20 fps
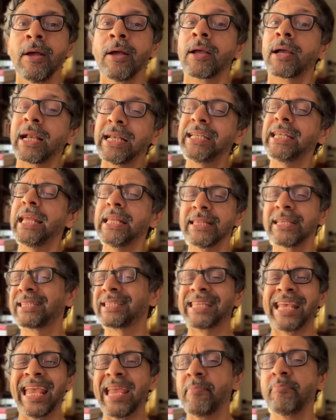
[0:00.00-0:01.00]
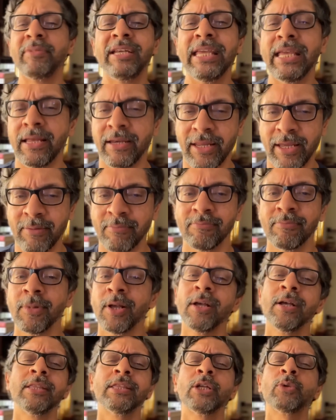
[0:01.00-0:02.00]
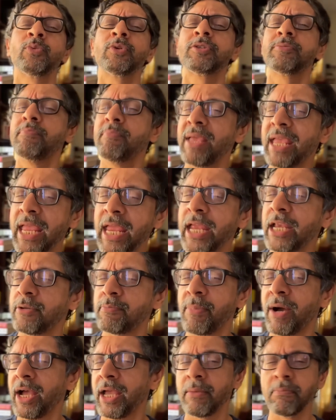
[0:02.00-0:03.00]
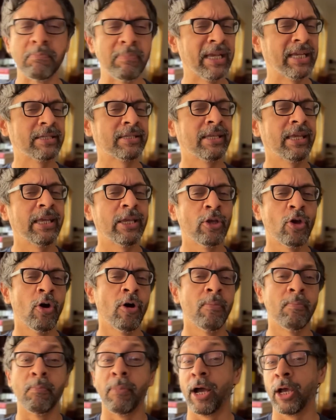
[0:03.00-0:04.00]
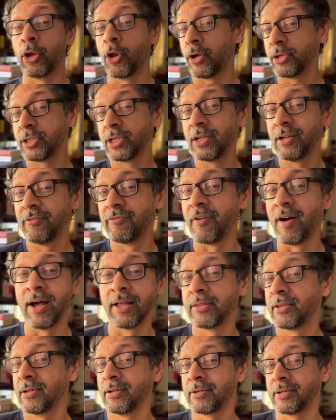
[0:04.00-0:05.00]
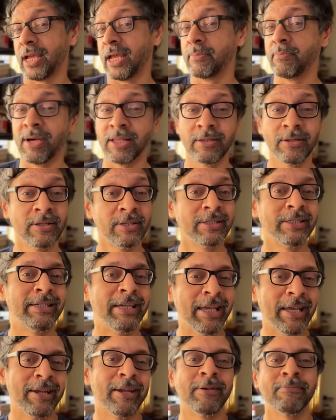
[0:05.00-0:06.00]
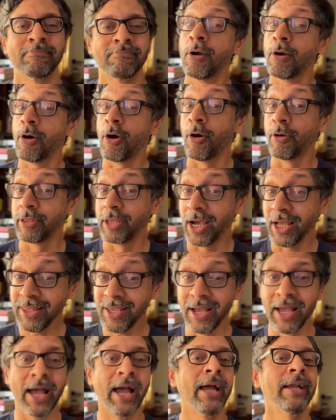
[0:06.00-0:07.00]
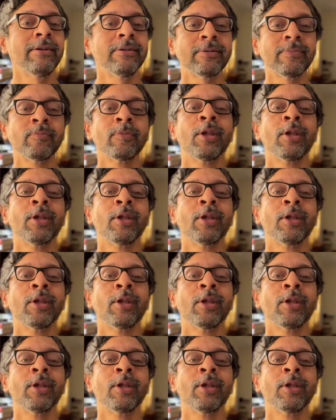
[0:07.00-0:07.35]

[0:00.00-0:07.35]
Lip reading: contain the same DNA that was made by mixing your biological father and mother's DNA. On the other hand,